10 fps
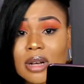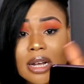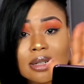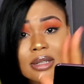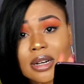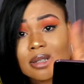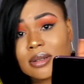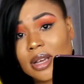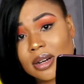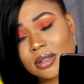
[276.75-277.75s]
I decided to
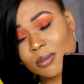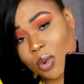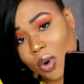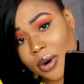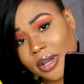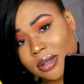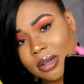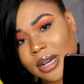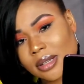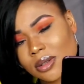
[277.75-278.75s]
get this boy
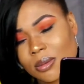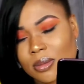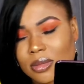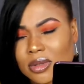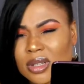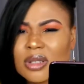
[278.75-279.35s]
not